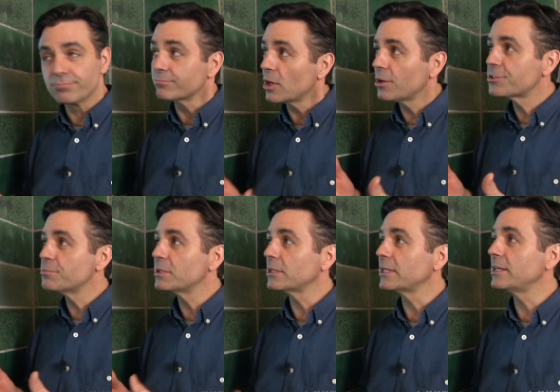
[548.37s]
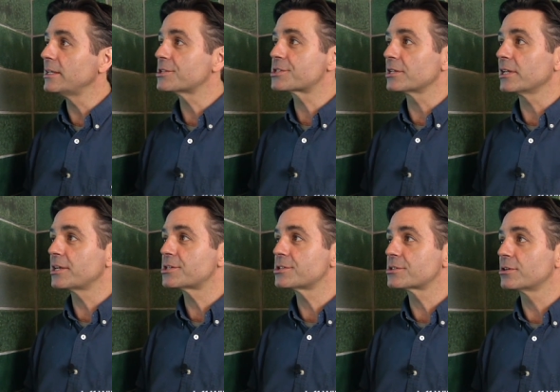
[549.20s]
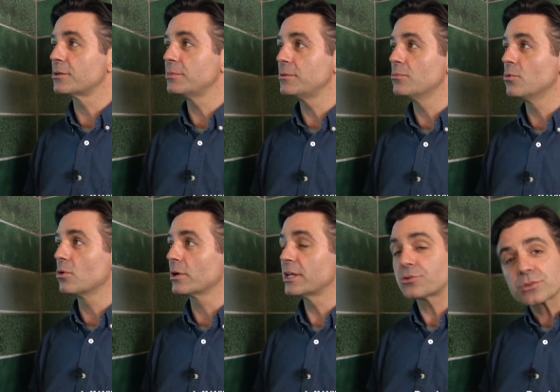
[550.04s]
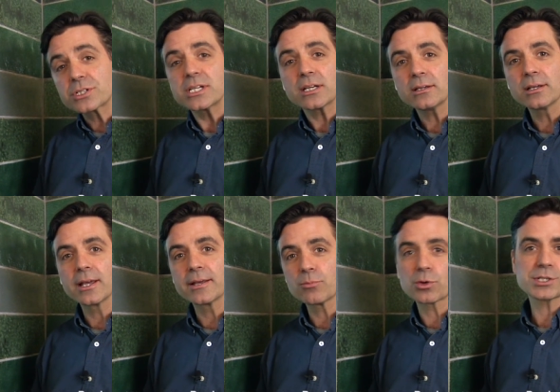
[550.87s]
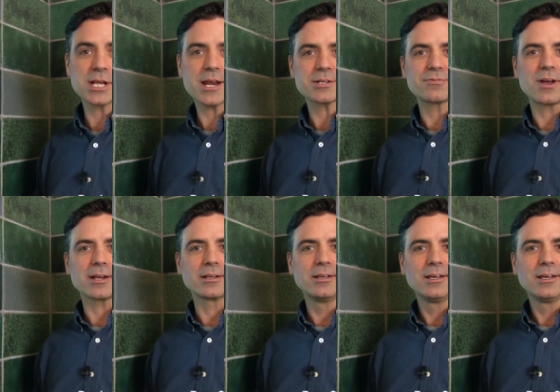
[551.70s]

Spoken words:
And ultimately, the installation is going to be more interesting and more satisfying.